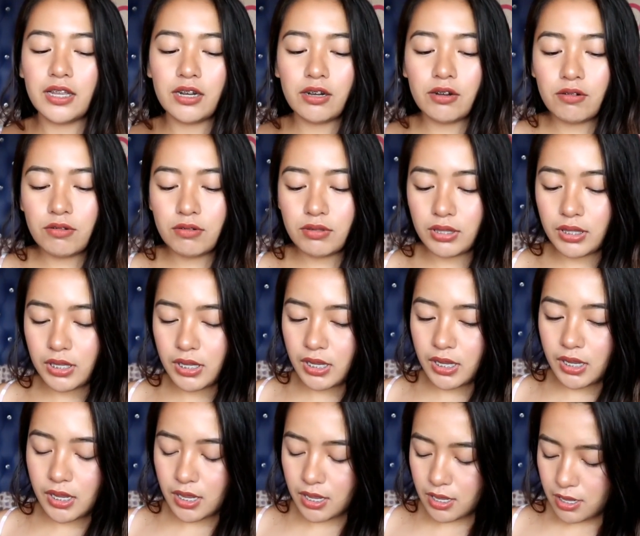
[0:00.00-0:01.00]
they're
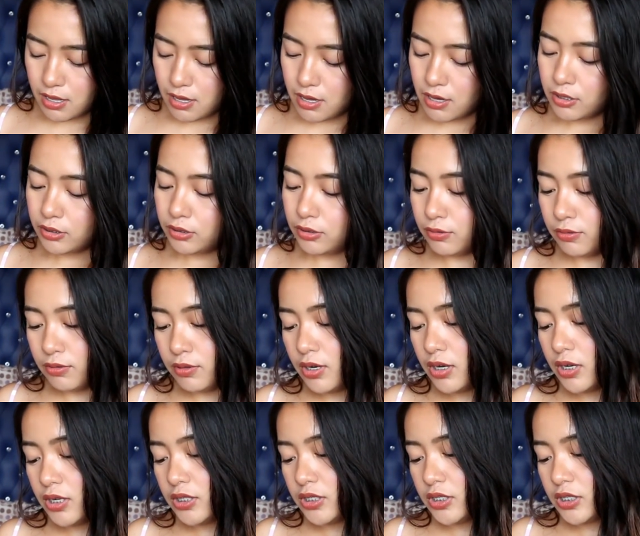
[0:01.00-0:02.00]
only
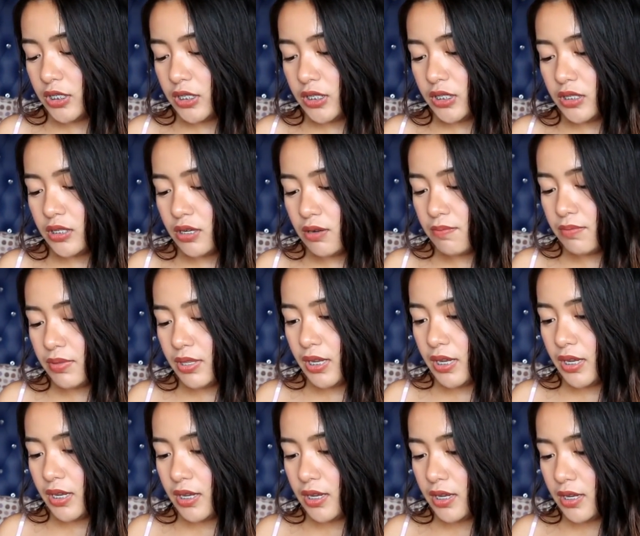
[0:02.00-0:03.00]
200
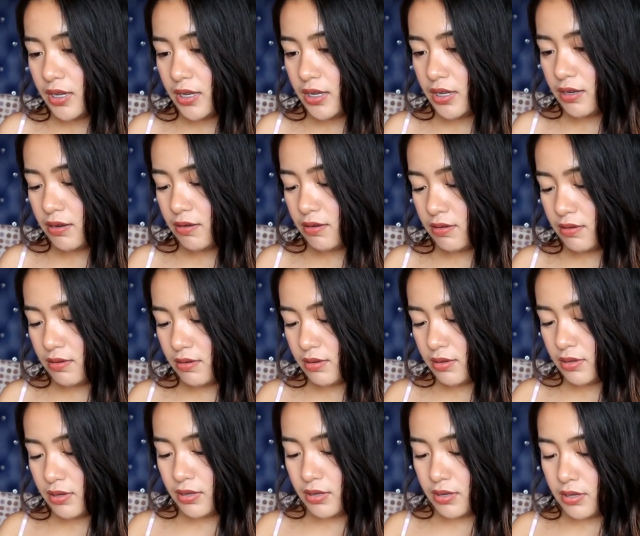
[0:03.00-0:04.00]
something.
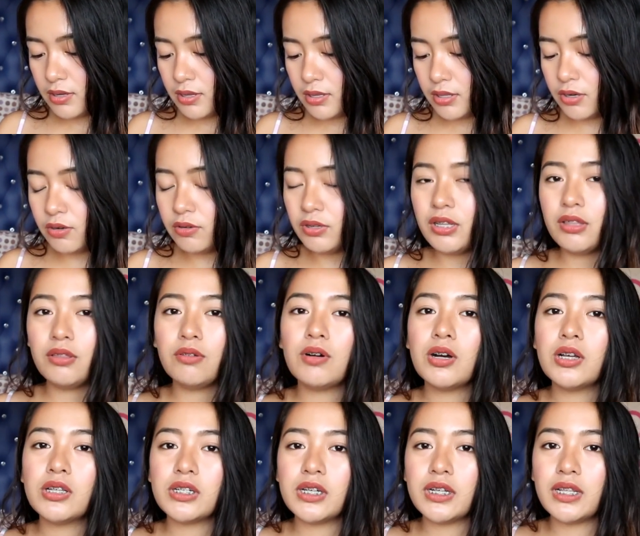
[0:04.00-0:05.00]
They're only
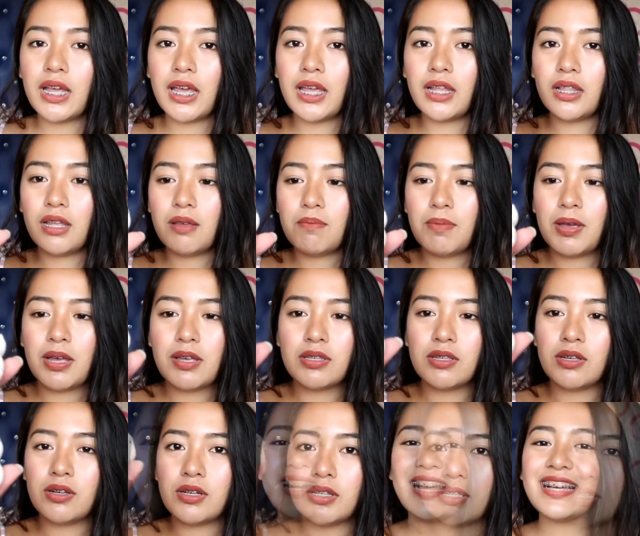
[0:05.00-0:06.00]
280
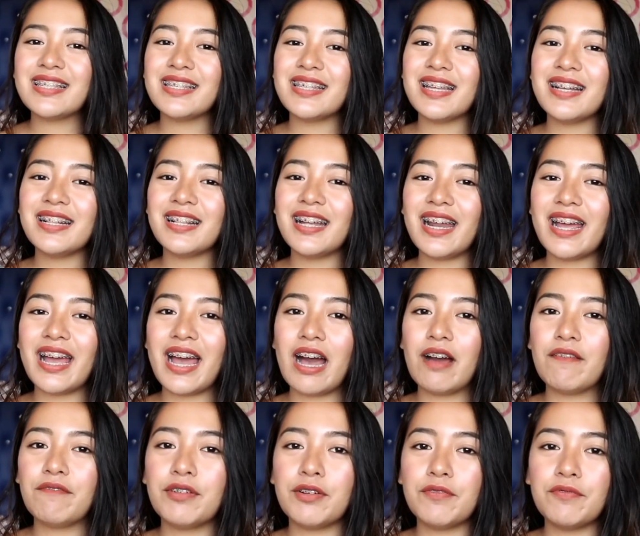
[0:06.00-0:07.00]
pesos. Next thing that I
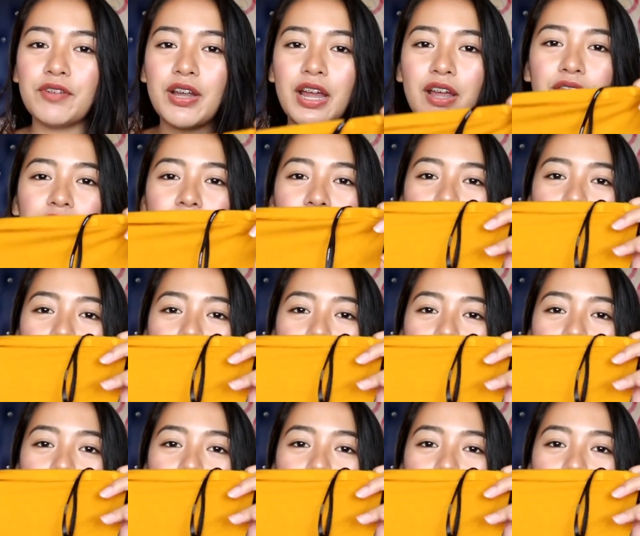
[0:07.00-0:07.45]
have from Forever